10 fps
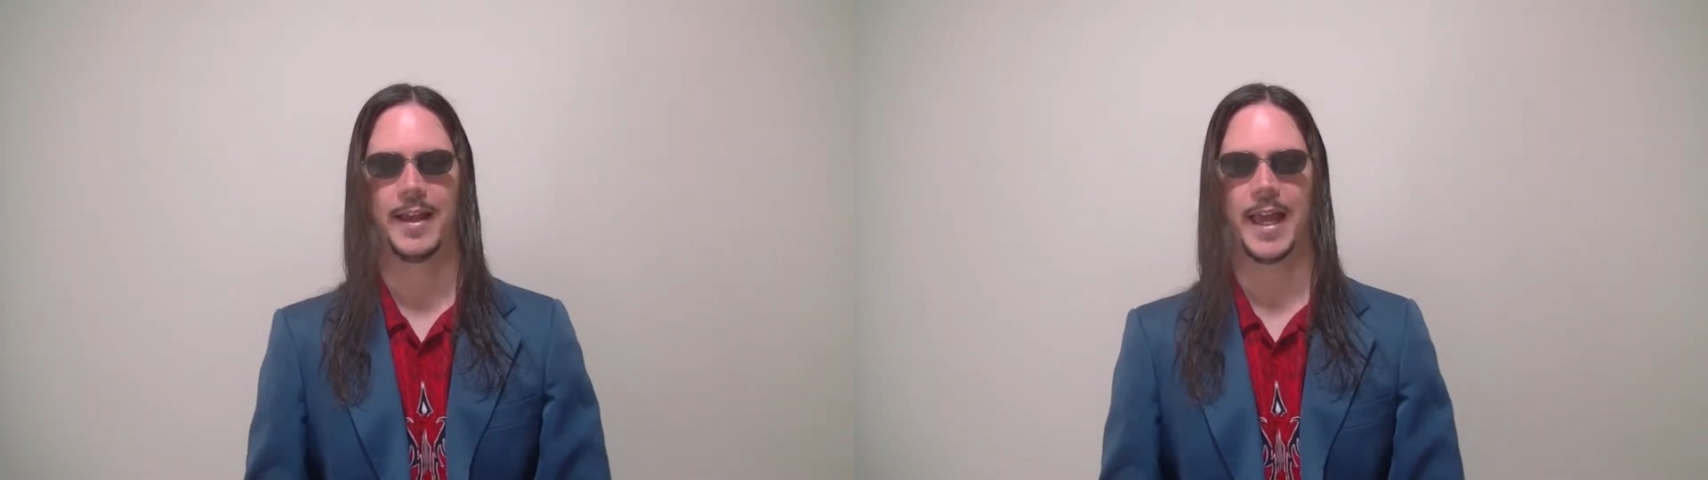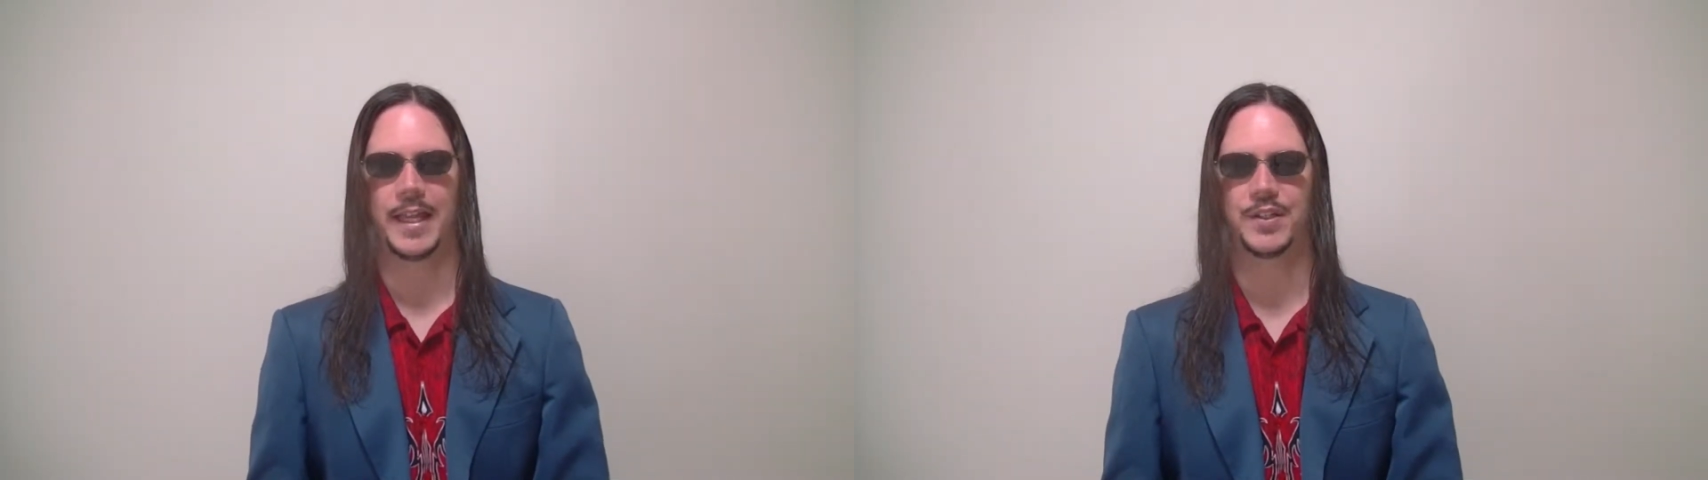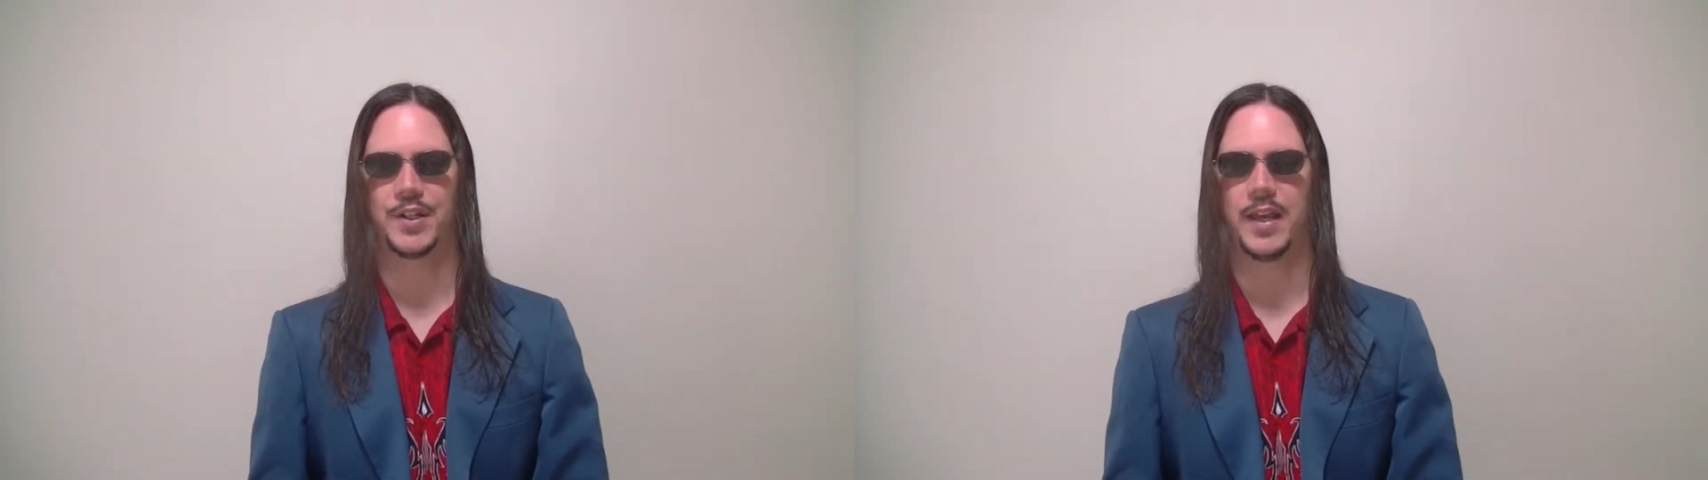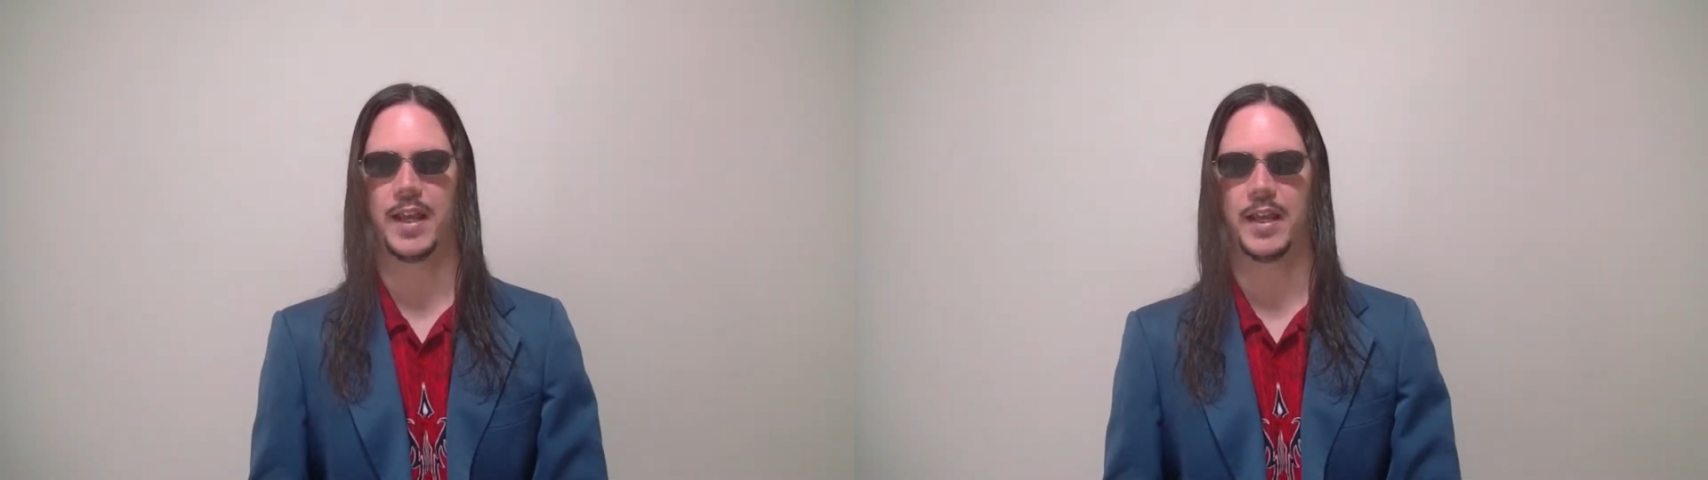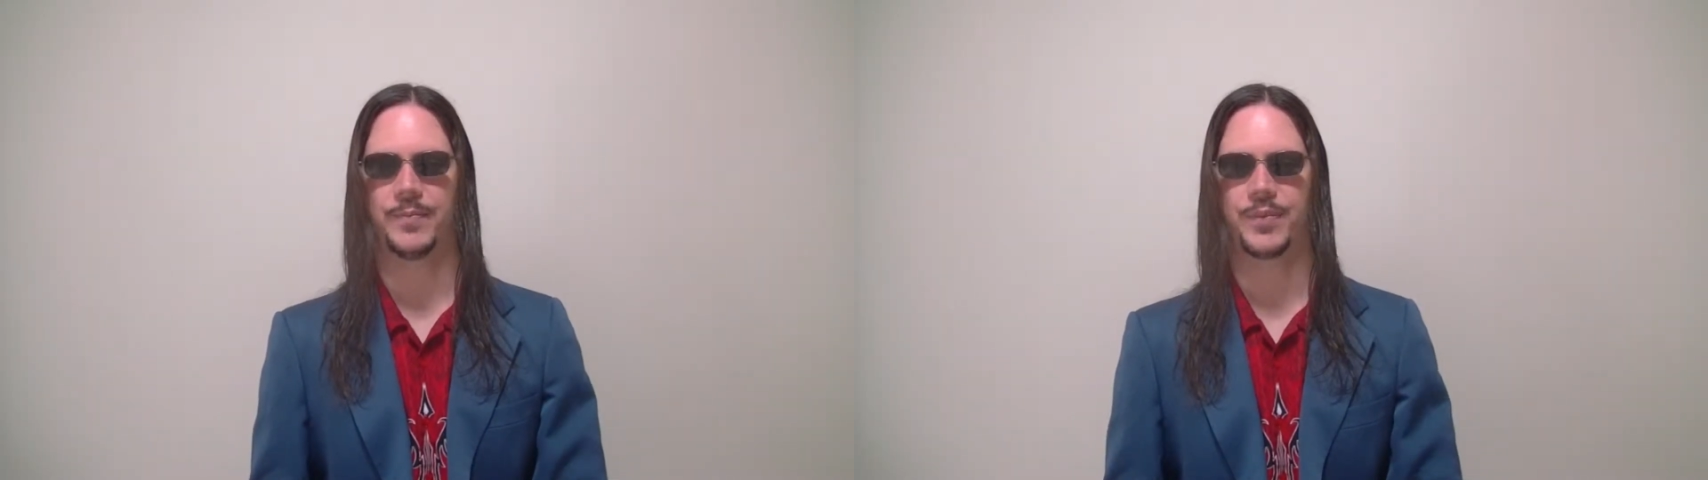and
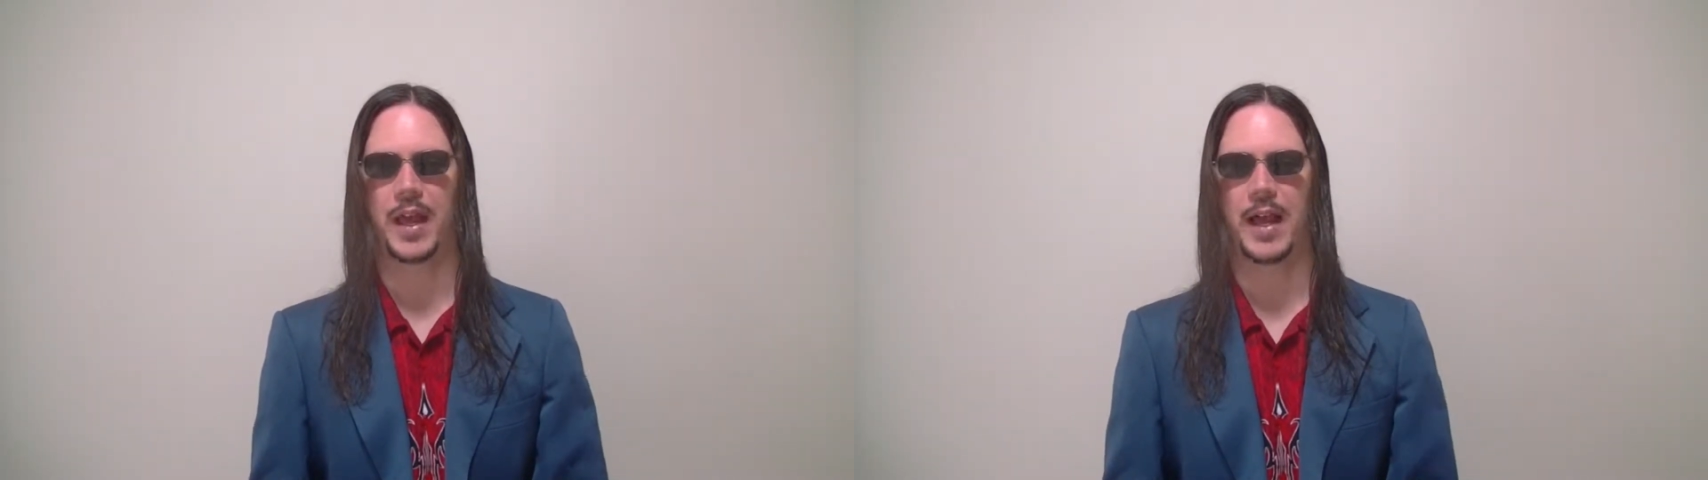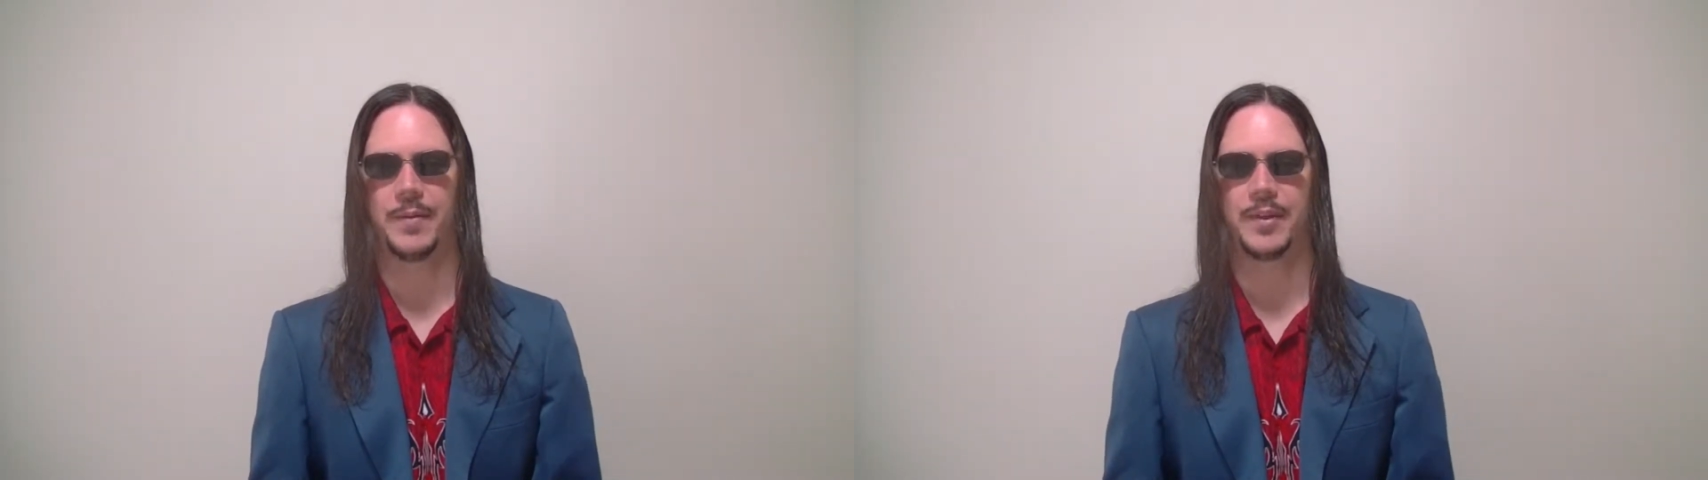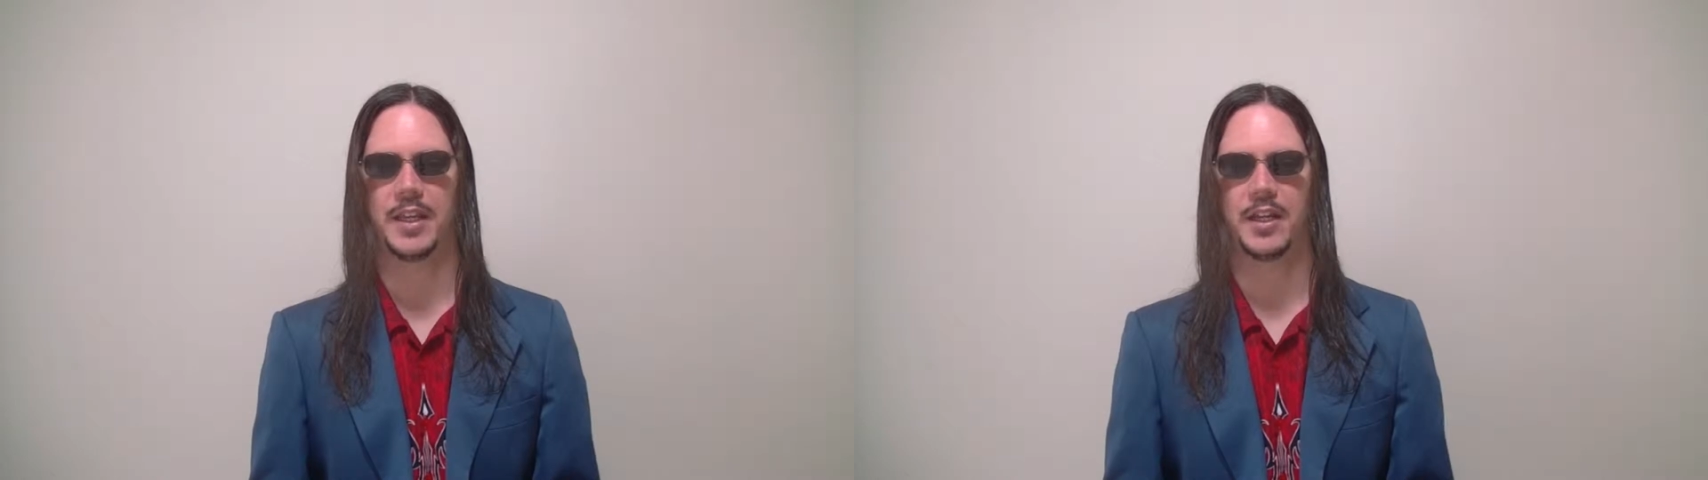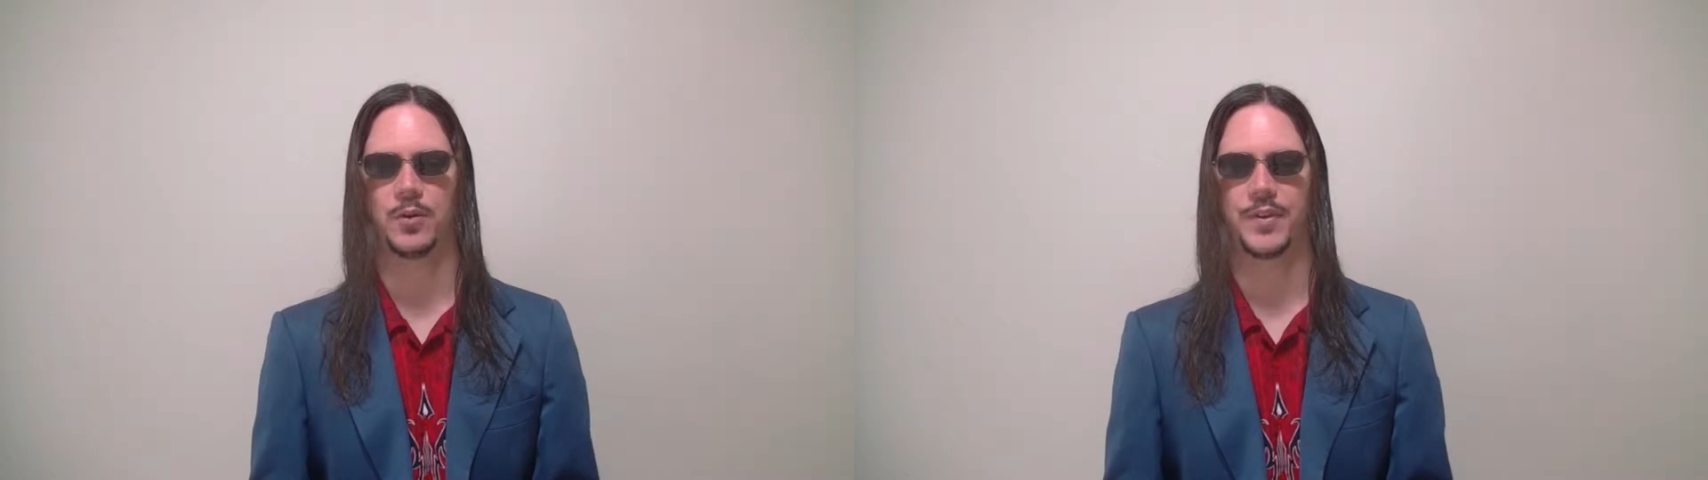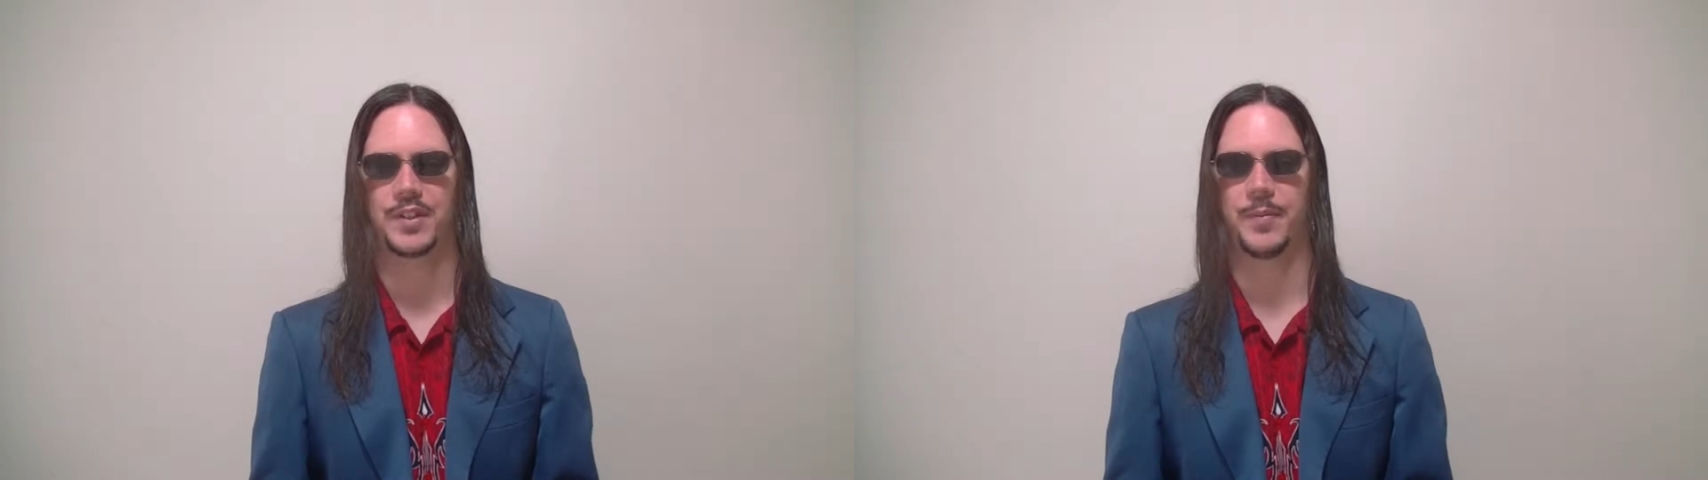today I'm here
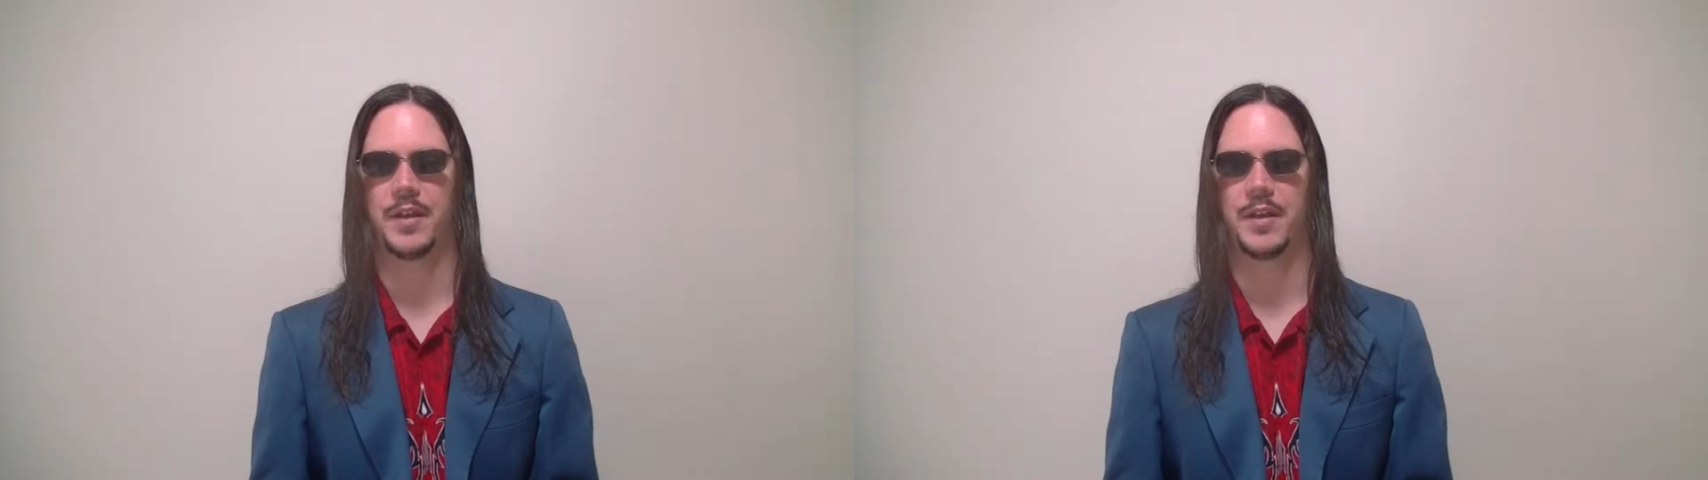with some